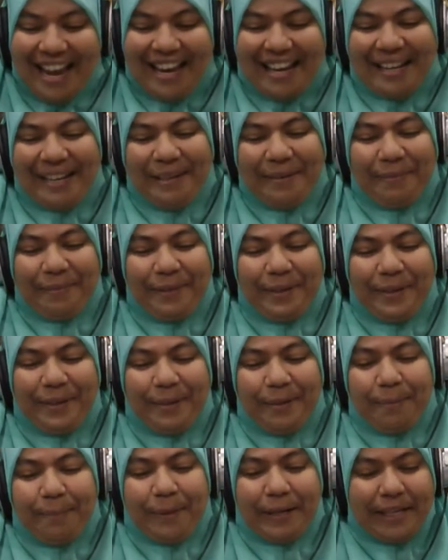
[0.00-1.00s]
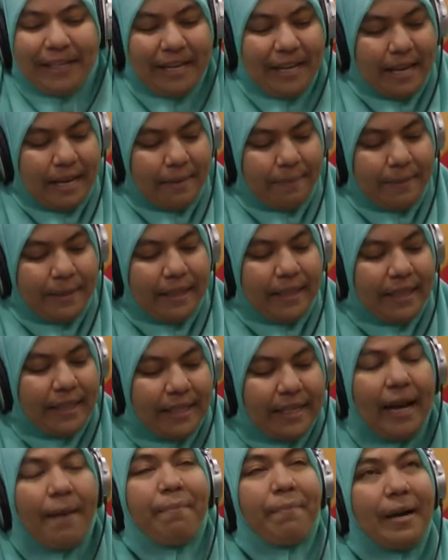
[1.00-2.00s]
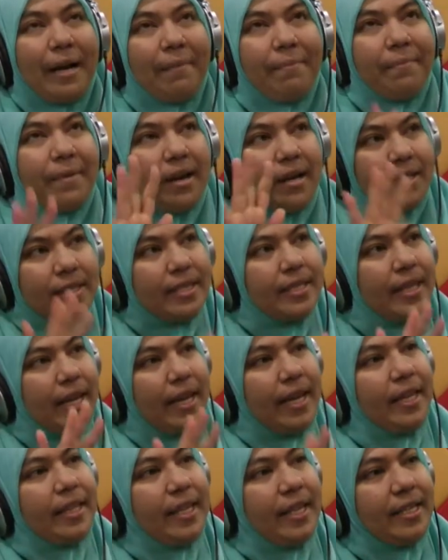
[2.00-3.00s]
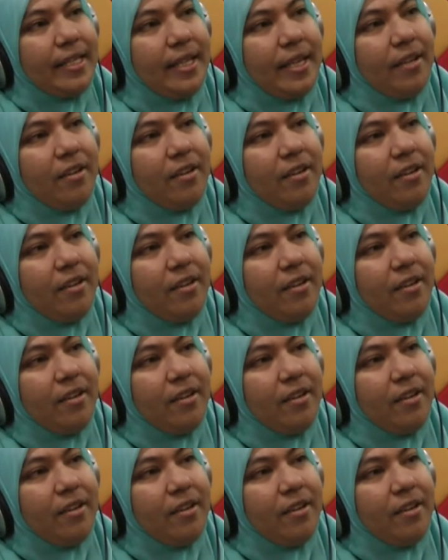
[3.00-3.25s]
You know, but the thing, I'm not saying that